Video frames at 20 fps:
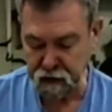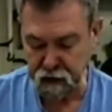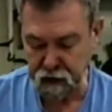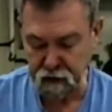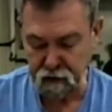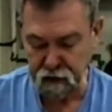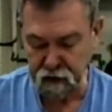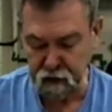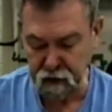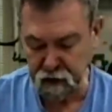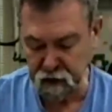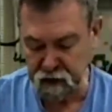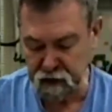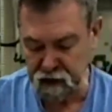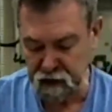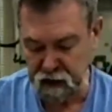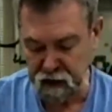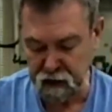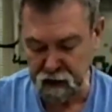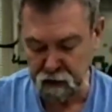I don't think it
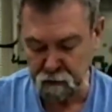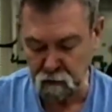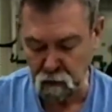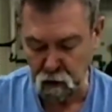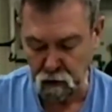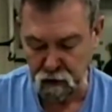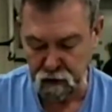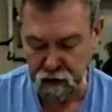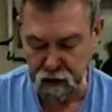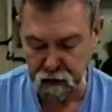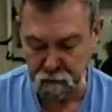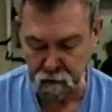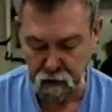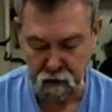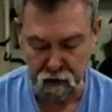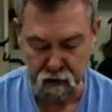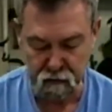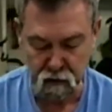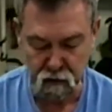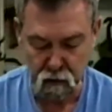needs anything more than that, but
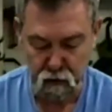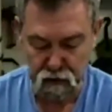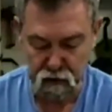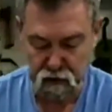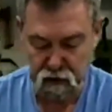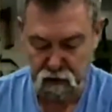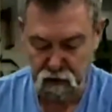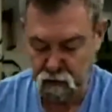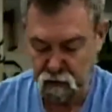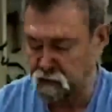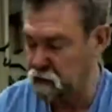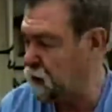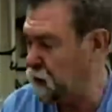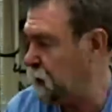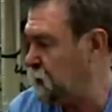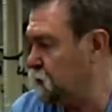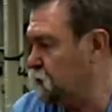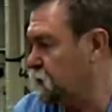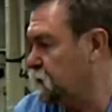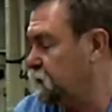I'll give it a quick touch with
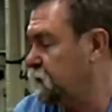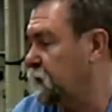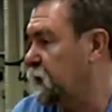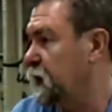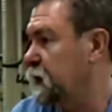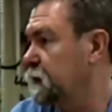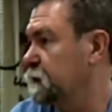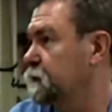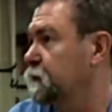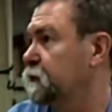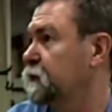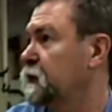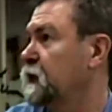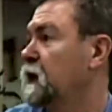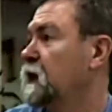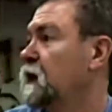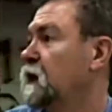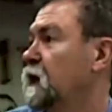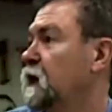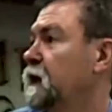the extra fine.
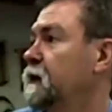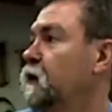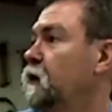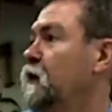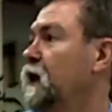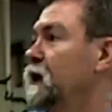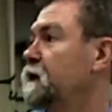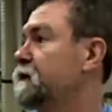I'm going to